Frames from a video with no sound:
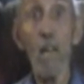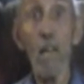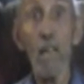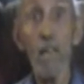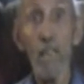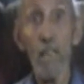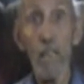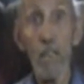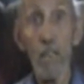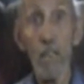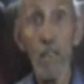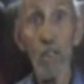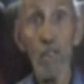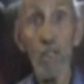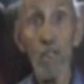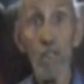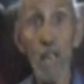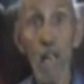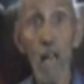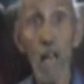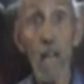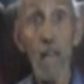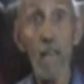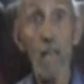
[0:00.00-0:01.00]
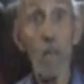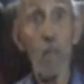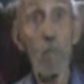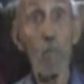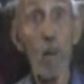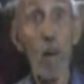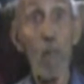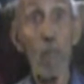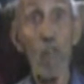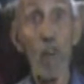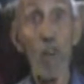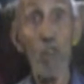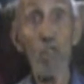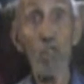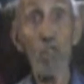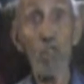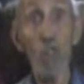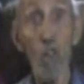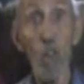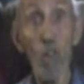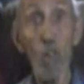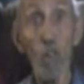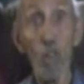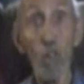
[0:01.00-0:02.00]
ears and above our
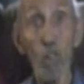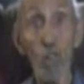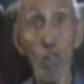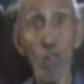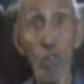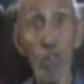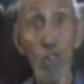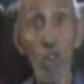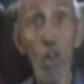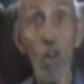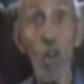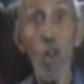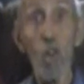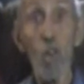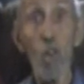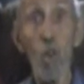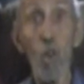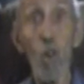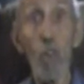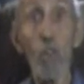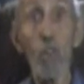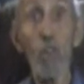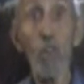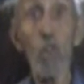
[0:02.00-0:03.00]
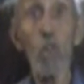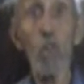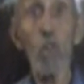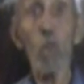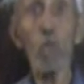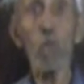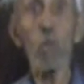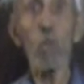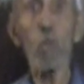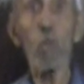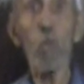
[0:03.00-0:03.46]
shoulders called the human